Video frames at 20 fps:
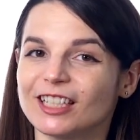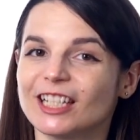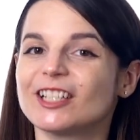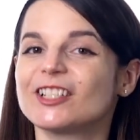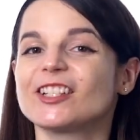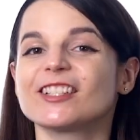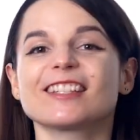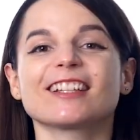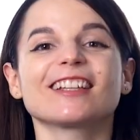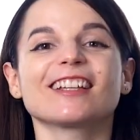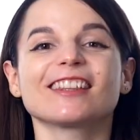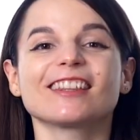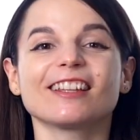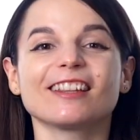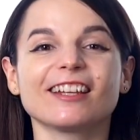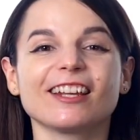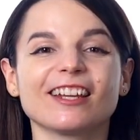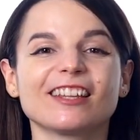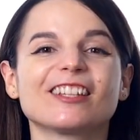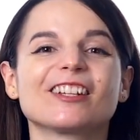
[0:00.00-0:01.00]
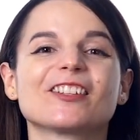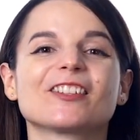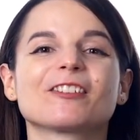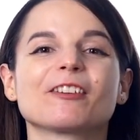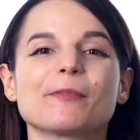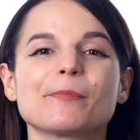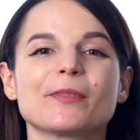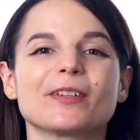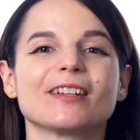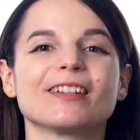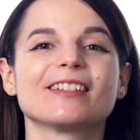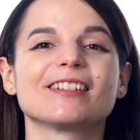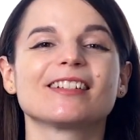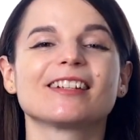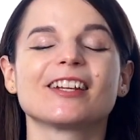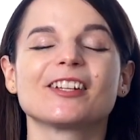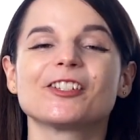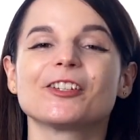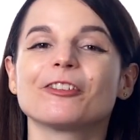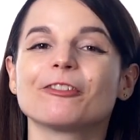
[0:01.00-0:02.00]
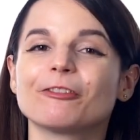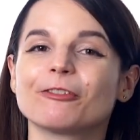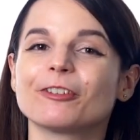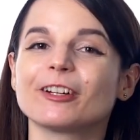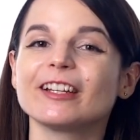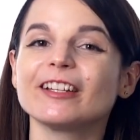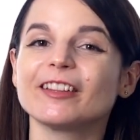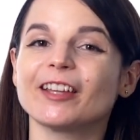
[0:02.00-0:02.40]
Just click the link in the description to get your free